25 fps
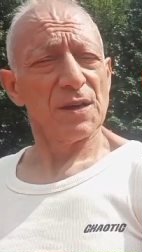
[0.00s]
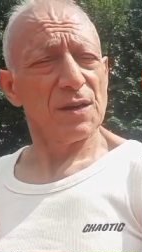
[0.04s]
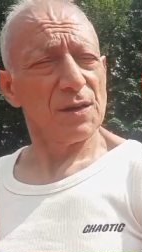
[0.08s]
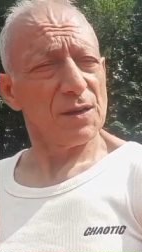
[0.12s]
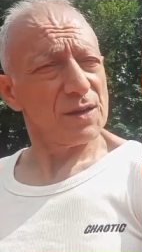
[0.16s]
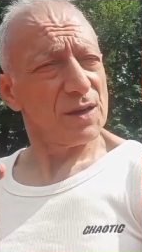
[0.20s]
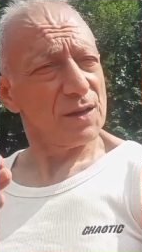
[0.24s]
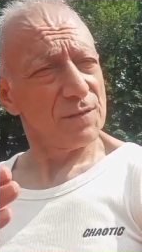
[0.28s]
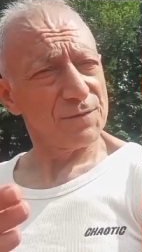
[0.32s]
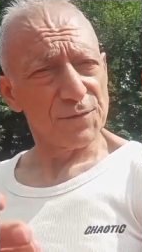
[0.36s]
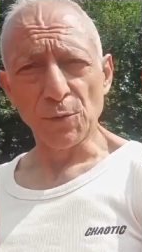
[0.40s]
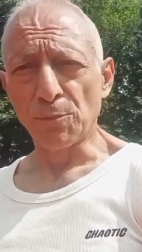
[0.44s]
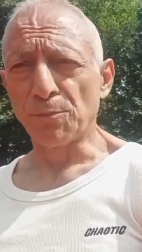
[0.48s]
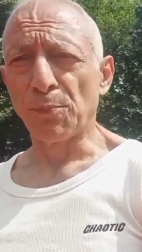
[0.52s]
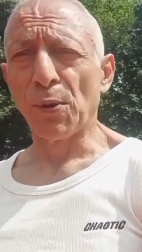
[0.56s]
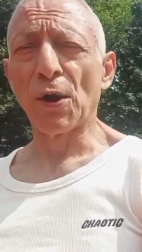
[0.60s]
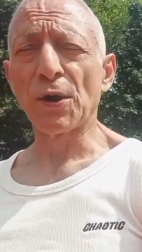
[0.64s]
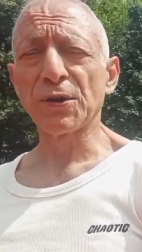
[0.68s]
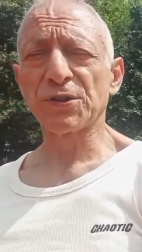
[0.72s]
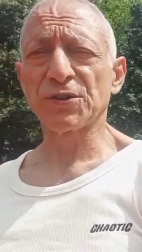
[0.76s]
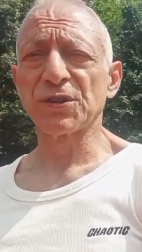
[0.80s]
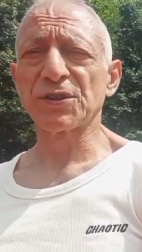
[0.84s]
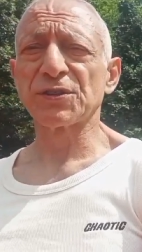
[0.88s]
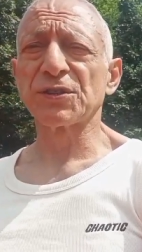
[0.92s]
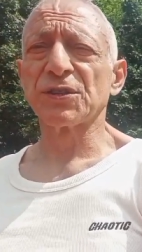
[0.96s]
If you
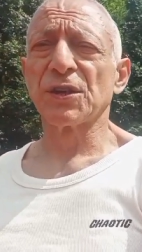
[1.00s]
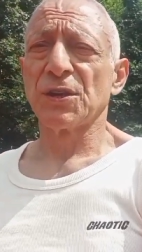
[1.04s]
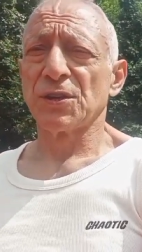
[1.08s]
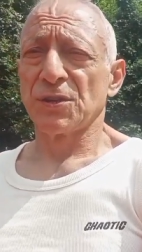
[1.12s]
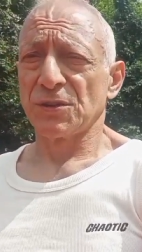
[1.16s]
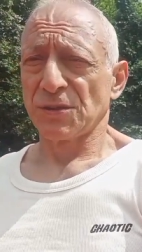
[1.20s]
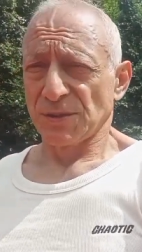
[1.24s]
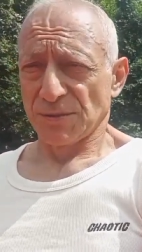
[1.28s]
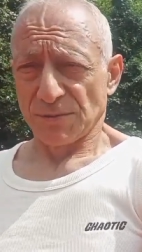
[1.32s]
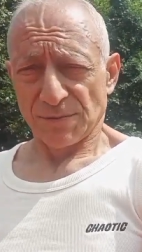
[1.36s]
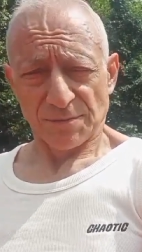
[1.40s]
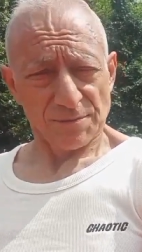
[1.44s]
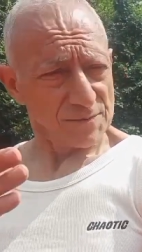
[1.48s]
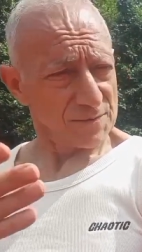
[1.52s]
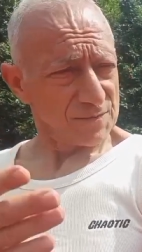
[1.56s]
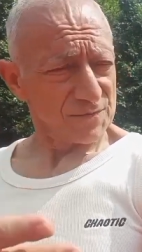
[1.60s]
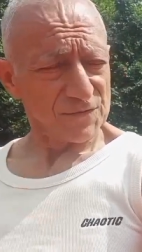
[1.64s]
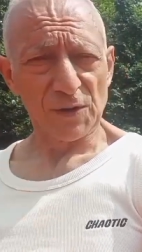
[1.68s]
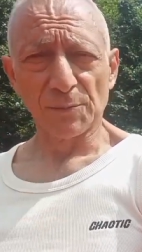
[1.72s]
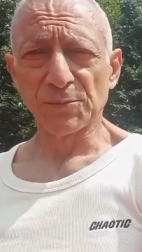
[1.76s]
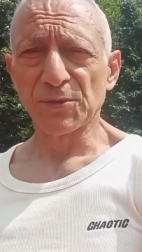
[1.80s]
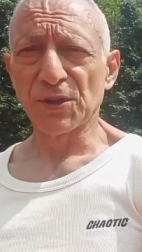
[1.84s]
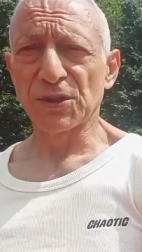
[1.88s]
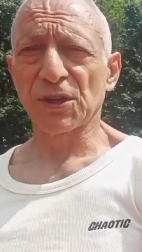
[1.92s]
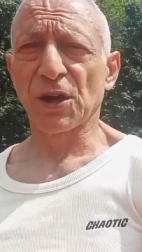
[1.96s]
purchase from
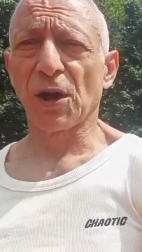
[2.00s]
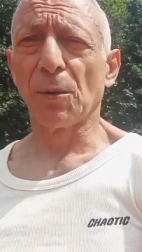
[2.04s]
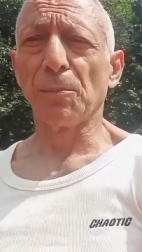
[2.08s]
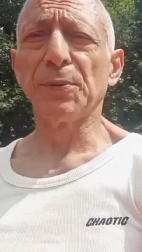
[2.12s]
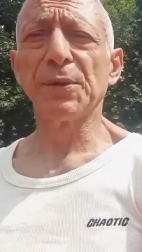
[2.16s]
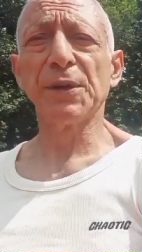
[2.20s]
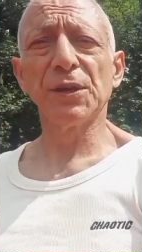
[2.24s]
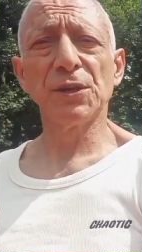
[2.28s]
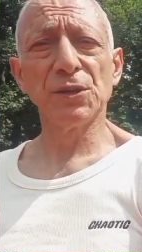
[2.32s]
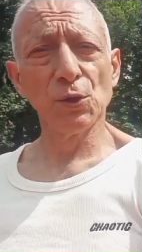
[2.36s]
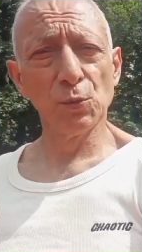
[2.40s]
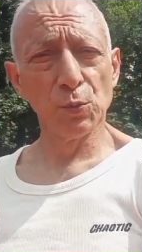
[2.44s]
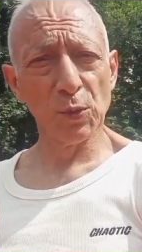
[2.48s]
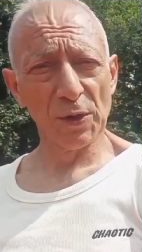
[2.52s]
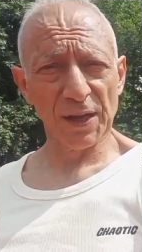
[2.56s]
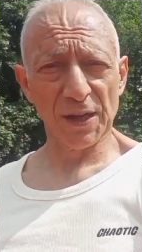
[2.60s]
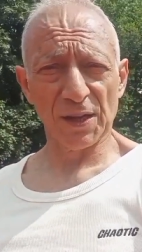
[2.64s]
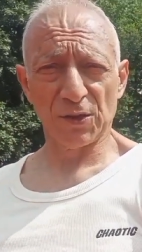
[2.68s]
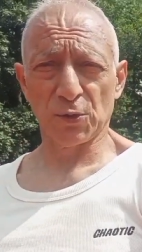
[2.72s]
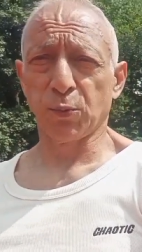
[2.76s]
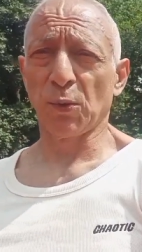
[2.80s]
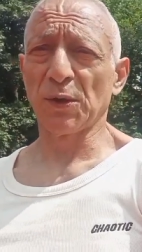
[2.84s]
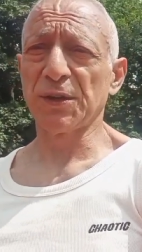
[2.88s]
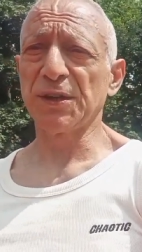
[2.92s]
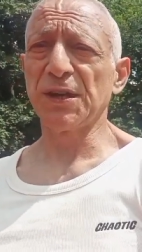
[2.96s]
this company, you will get a
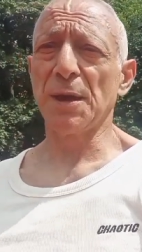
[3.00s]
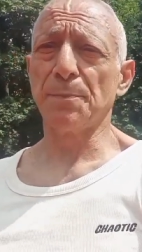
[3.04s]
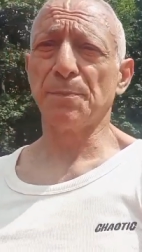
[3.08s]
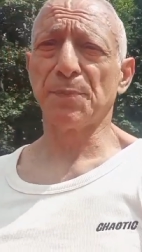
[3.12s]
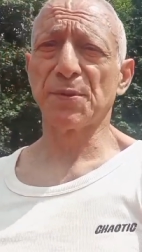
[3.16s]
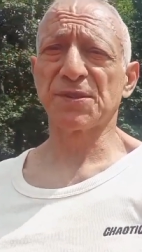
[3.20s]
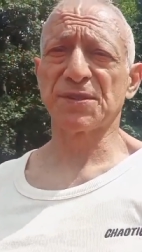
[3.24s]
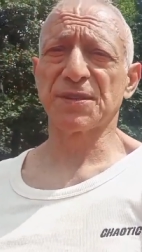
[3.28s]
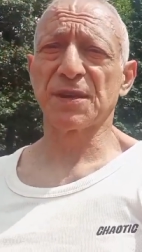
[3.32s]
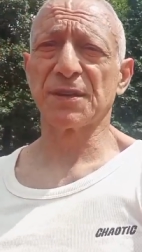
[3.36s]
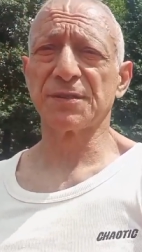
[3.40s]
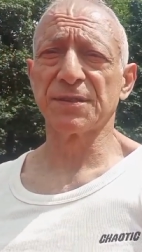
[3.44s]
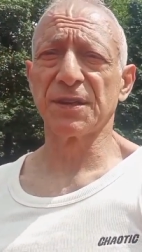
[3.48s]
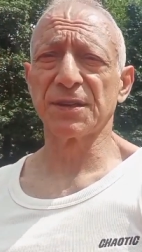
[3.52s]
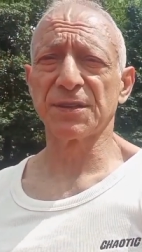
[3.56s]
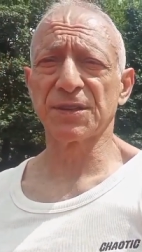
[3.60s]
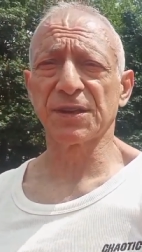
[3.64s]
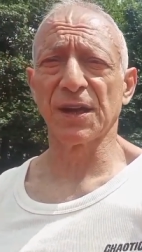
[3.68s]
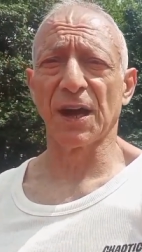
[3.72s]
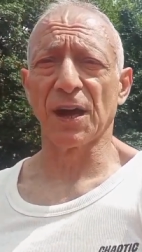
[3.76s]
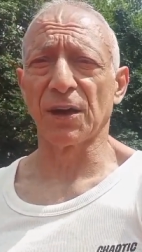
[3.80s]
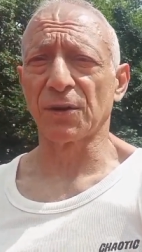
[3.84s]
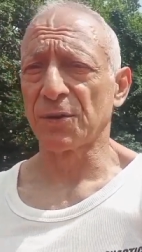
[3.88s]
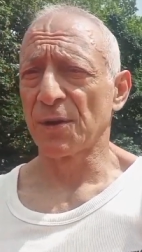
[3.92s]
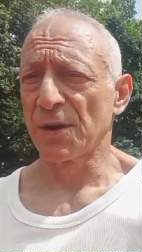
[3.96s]
twenty-eight percent
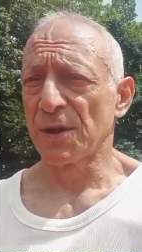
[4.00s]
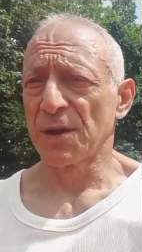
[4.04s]
discount.